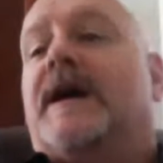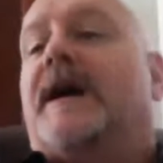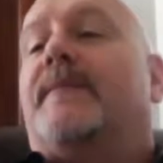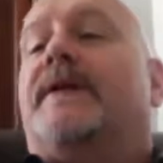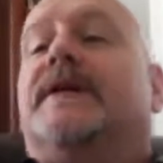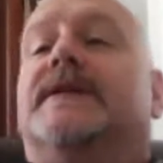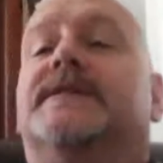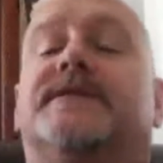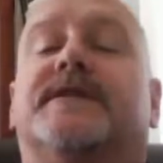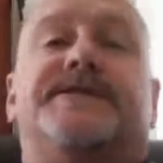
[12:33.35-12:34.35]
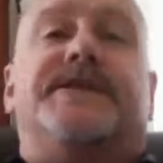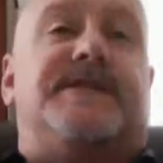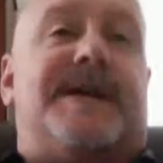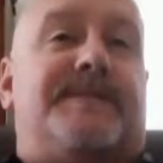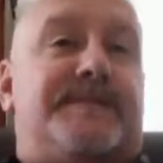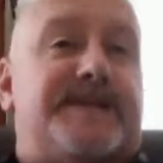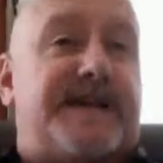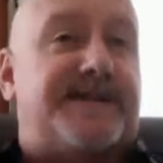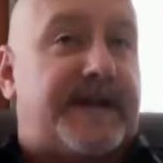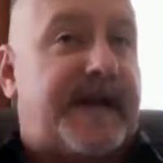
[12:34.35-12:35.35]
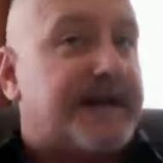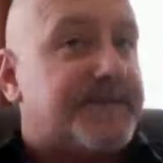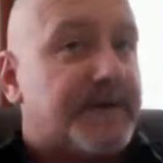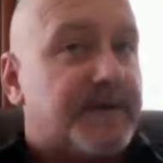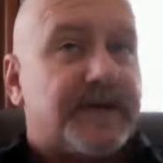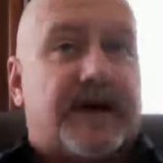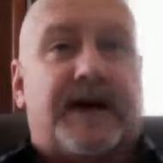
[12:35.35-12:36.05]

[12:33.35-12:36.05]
I'm a search engine optimization expert.